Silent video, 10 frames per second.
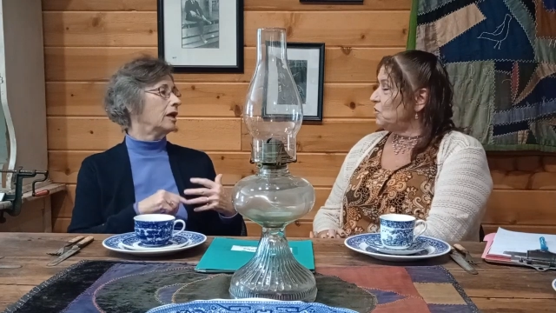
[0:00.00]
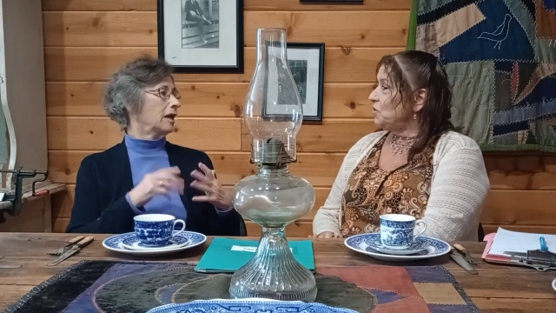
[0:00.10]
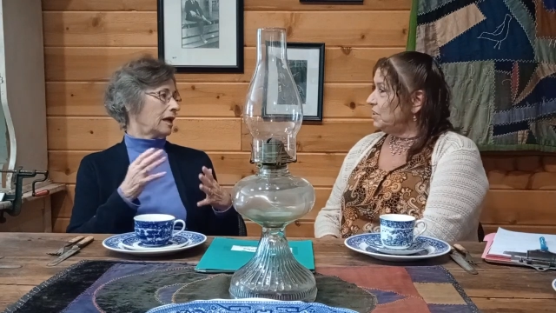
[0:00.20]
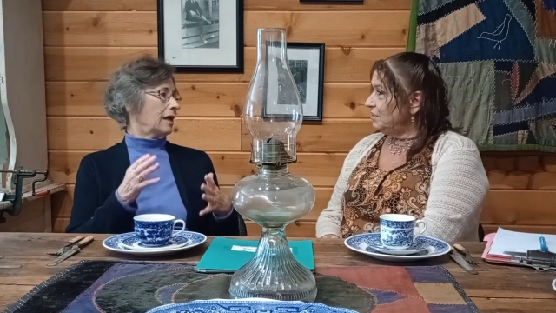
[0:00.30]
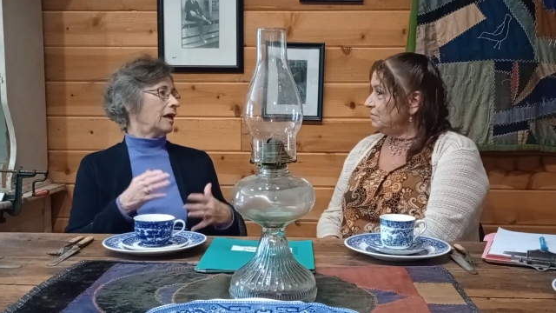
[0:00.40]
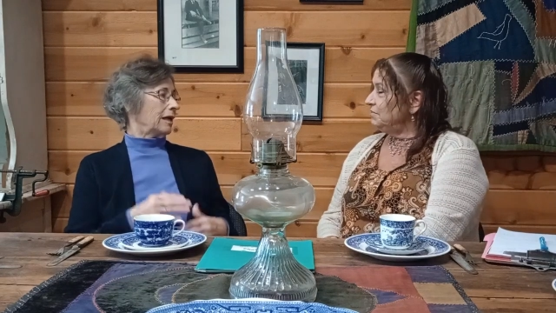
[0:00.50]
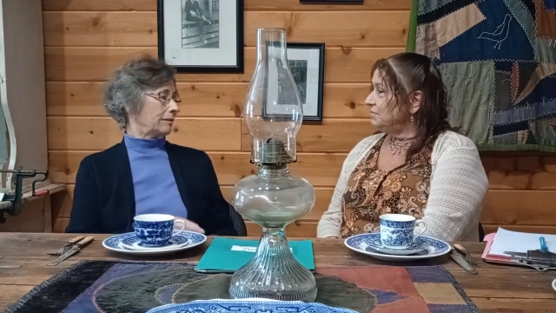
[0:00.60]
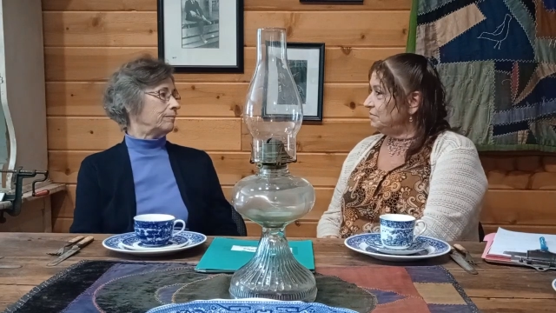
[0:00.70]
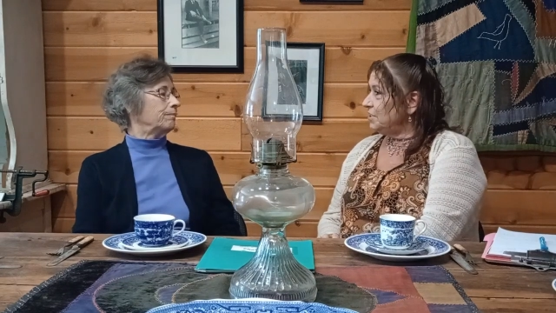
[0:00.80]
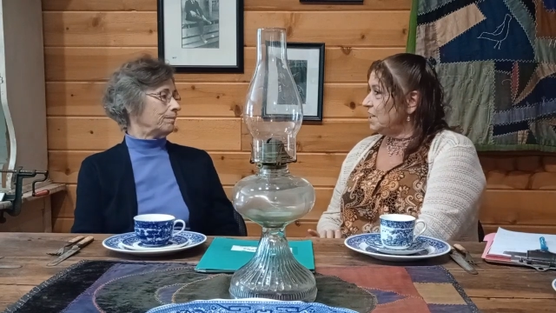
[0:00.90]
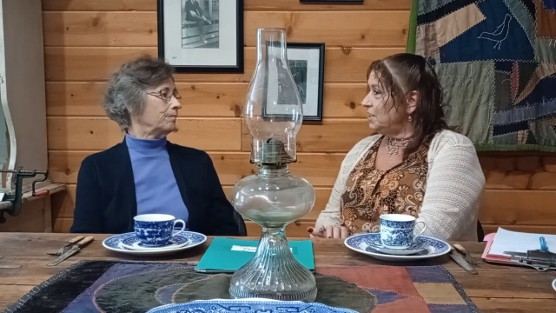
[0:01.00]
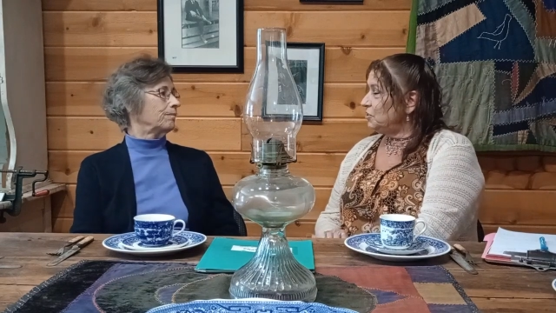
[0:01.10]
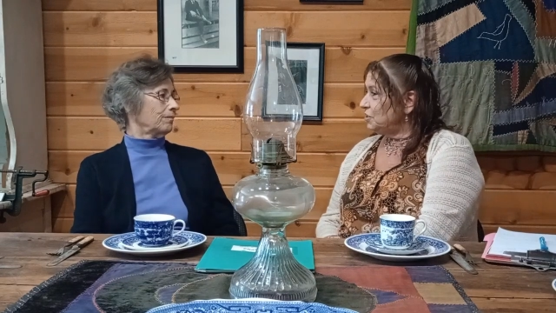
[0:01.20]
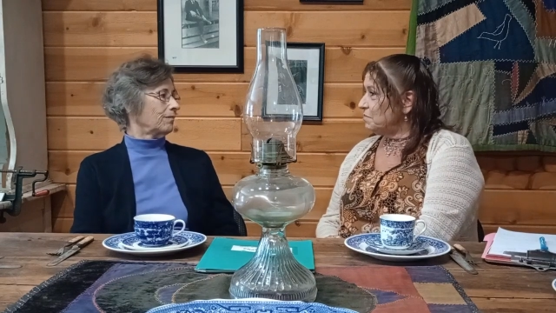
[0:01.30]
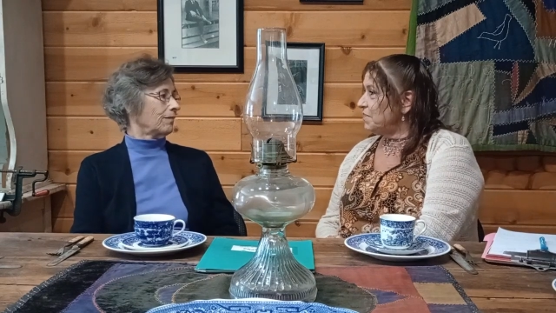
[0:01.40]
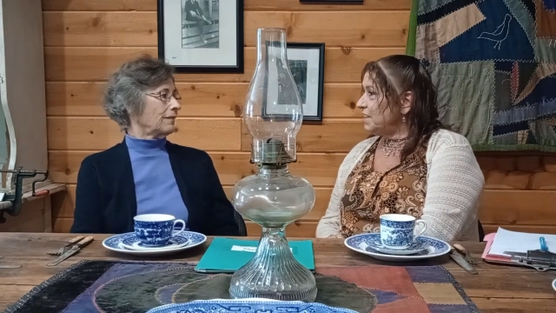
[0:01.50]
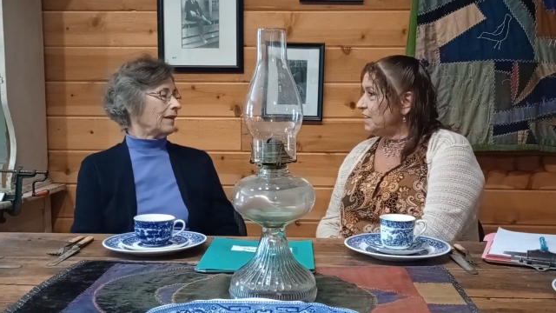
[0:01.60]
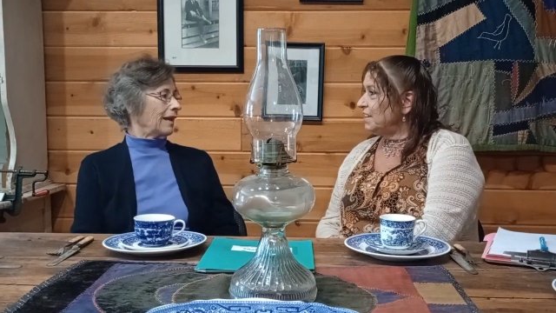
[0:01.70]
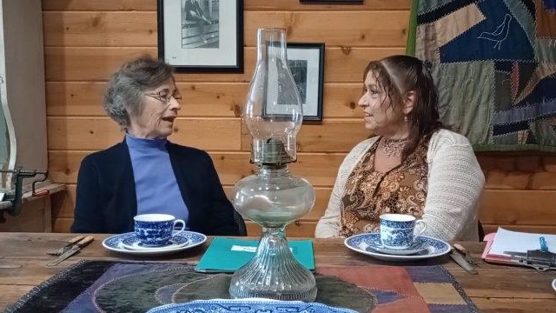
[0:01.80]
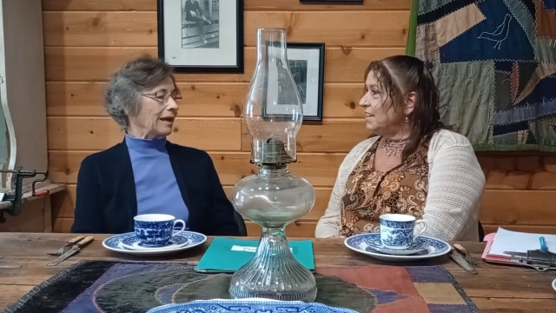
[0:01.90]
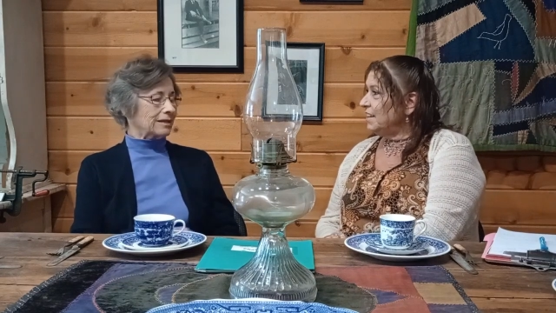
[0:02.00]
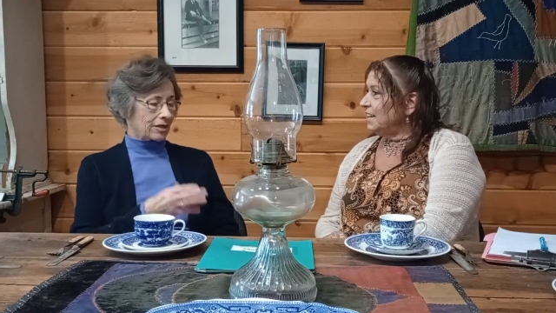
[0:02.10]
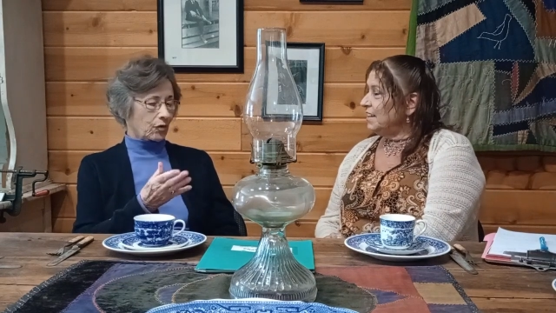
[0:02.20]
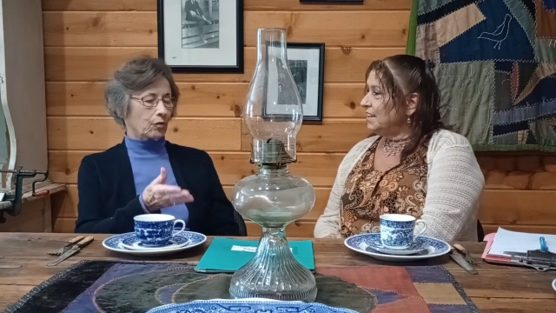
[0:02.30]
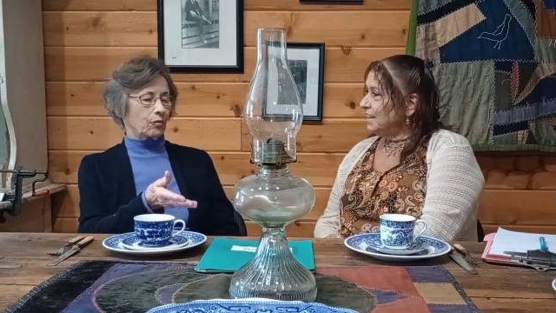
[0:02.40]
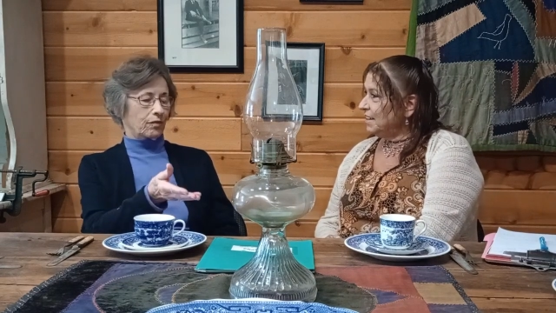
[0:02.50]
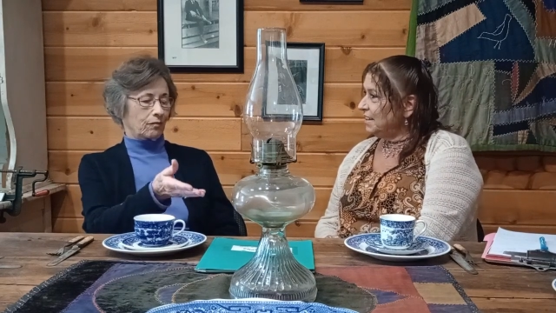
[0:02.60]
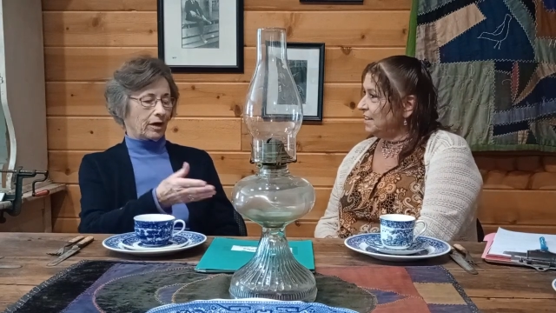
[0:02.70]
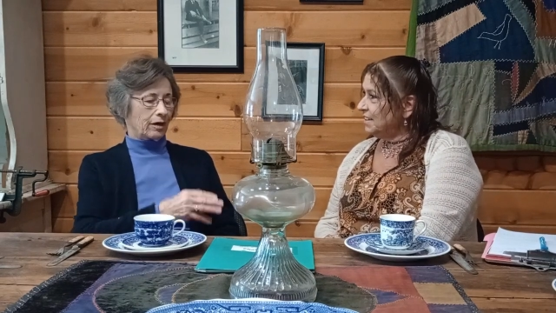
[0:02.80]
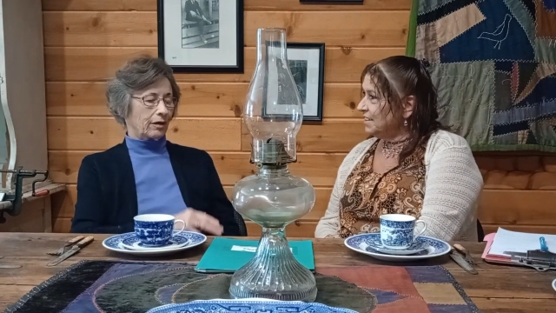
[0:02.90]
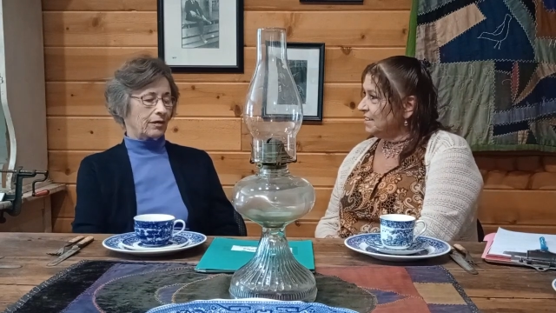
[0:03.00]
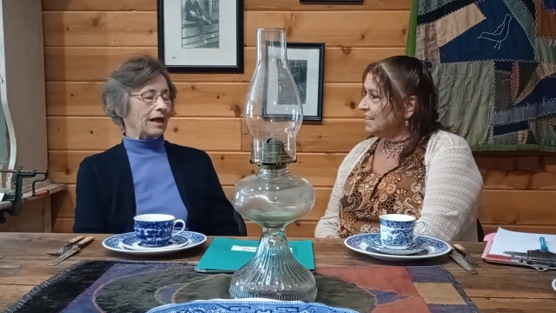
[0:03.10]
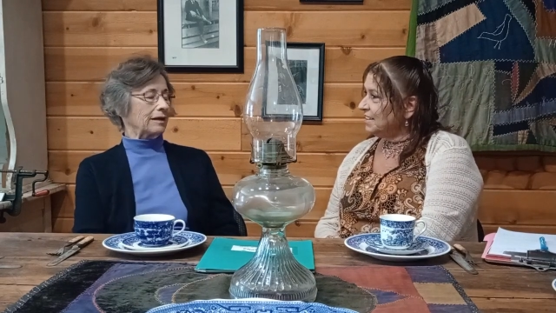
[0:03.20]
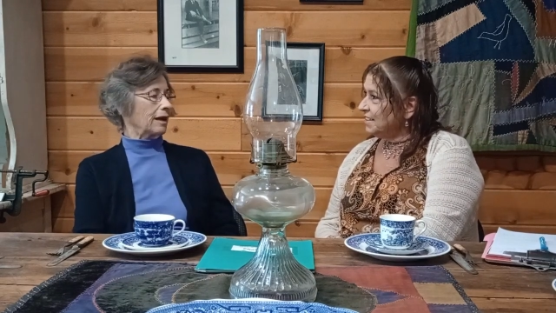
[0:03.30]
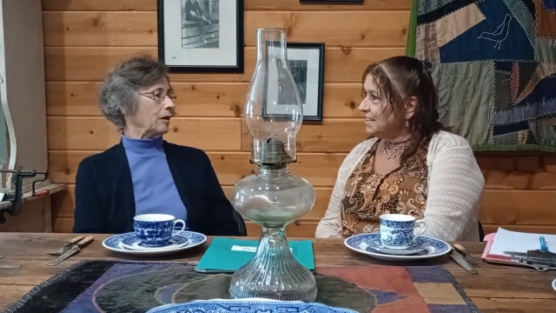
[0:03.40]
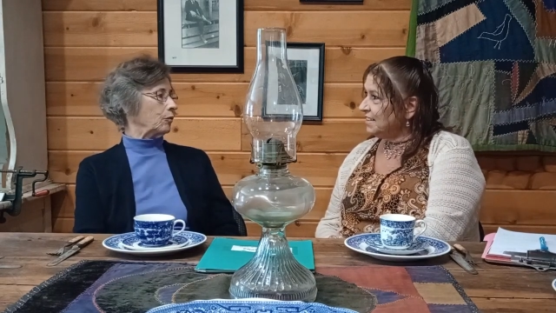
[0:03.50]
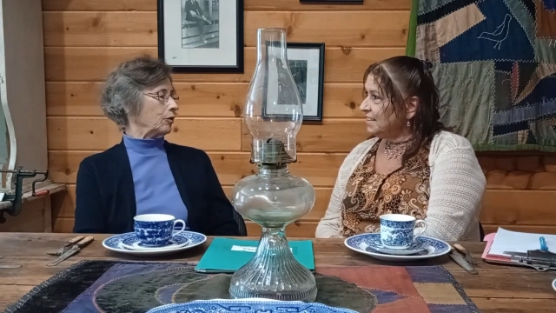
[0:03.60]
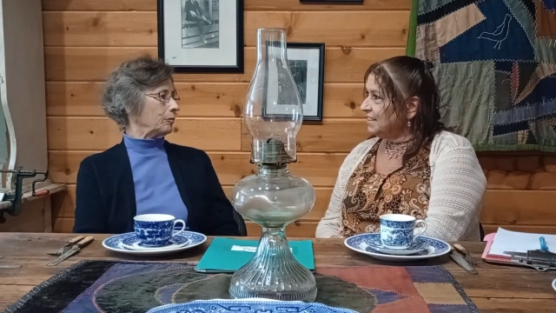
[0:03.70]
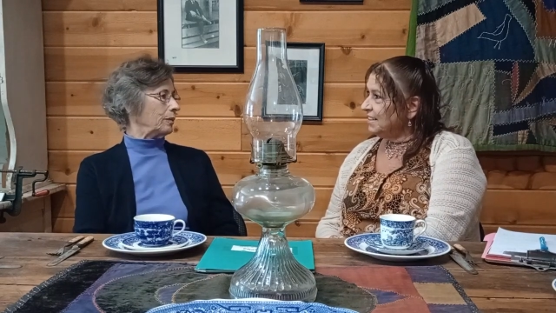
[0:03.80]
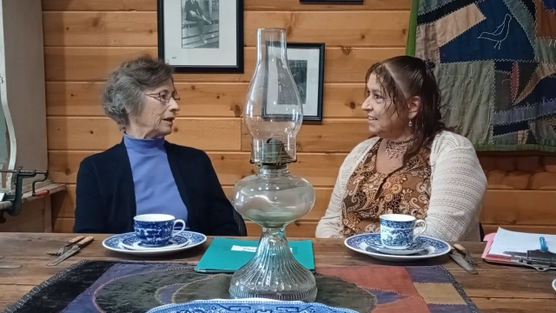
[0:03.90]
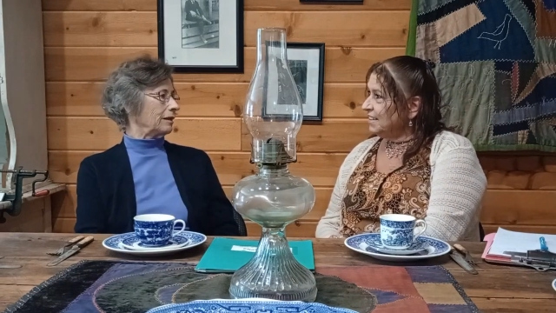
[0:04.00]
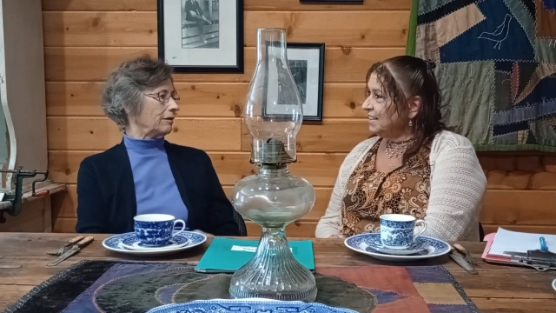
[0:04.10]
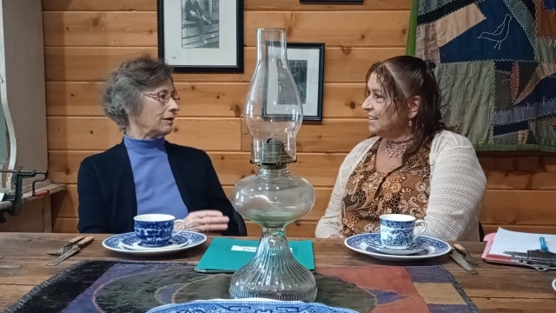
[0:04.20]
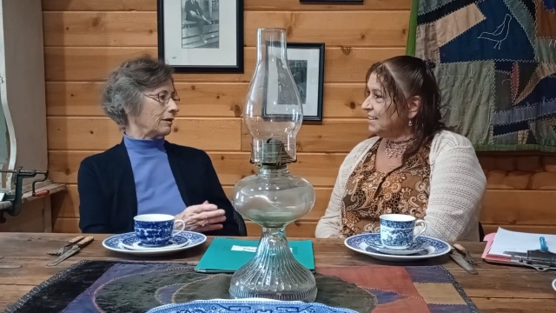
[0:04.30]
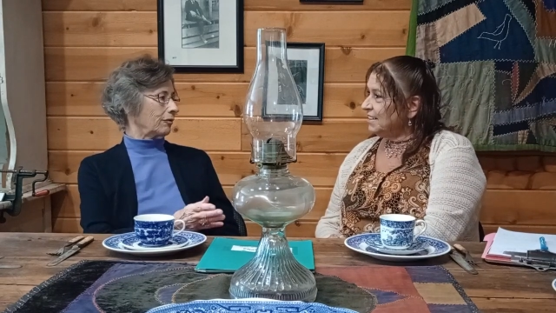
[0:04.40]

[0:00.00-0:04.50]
Speaker 1: family or mm-hmm. friends mm-hmm. or something. And so uh, that name would be